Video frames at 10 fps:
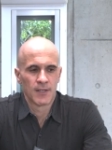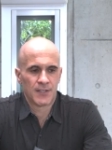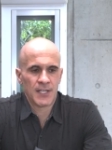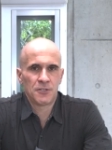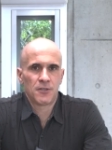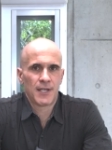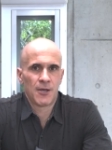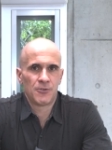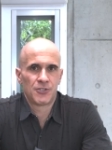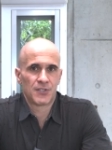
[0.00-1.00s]
Essentially,
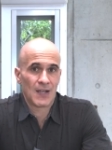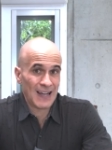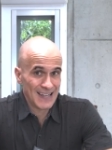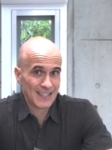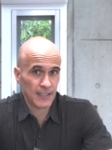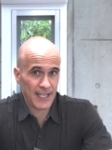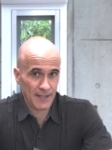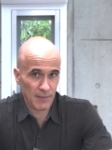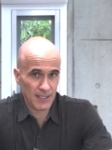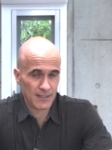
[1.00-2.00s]
I was just
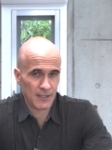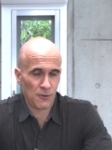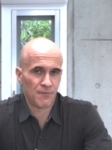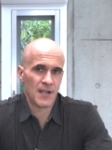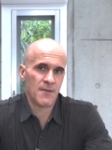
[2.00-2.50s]
isolating myself,